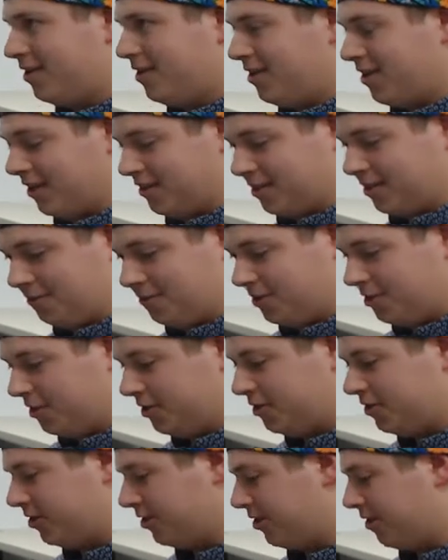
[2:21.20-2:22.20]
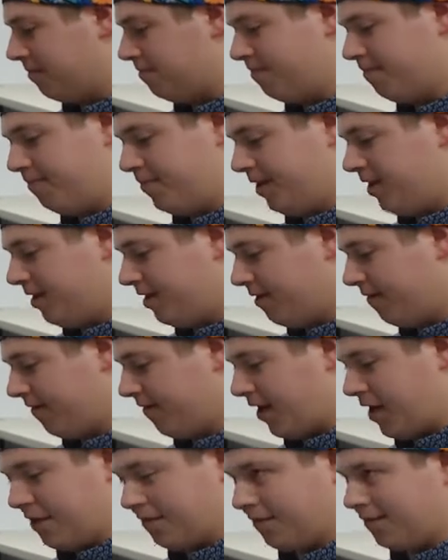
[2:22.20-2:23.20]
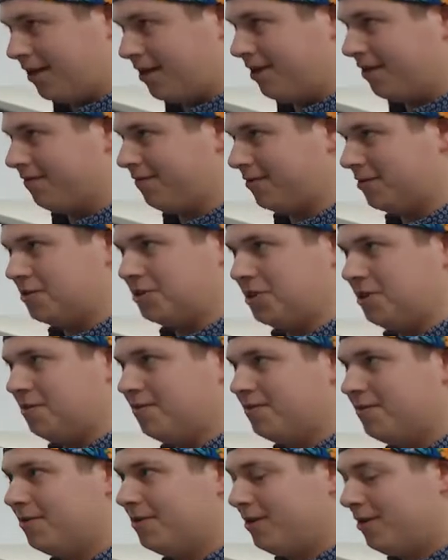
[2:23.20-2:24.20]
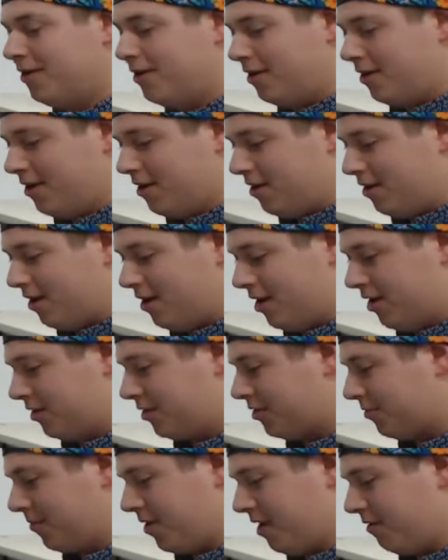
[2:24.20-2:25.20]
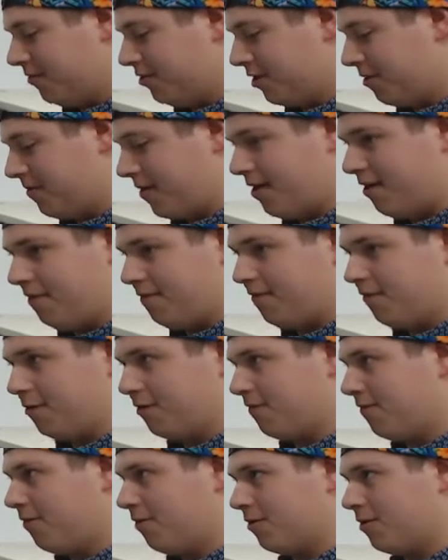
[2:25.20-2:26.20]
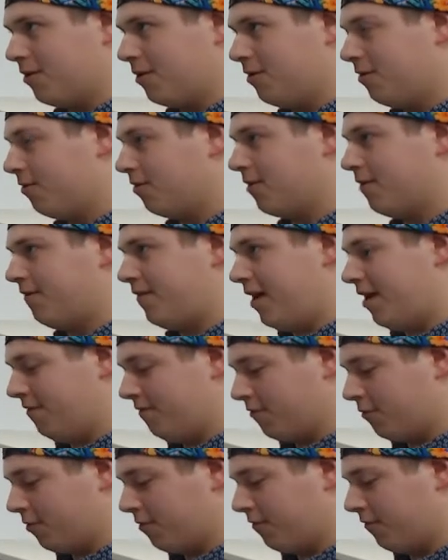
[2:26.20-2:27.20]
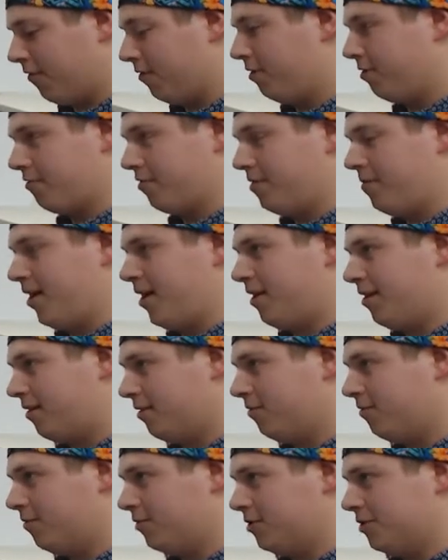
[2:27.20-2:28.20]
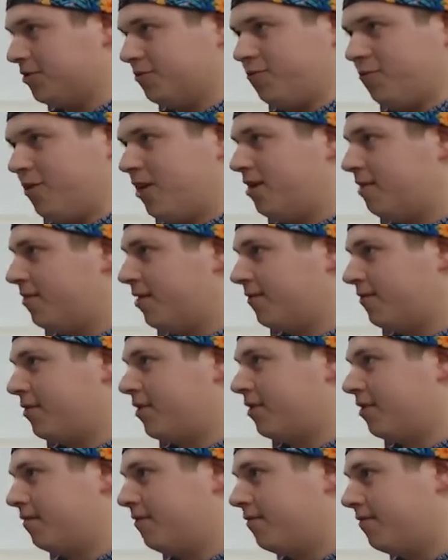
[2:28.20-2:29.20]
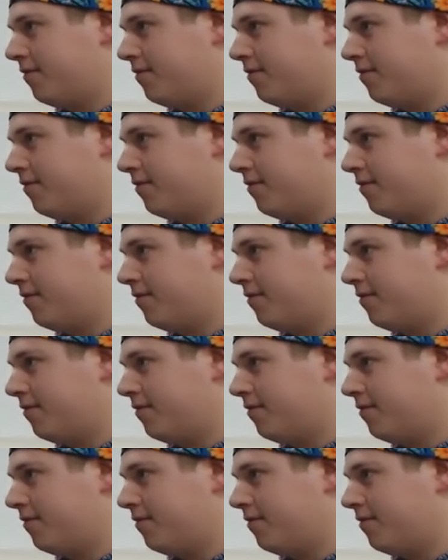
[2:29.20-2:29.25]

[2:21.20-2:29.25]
Attention is just a big fat flyer for cheap. It's only averaging about a 4/4 or a 5/4 for a 3 mana, which is way above curve.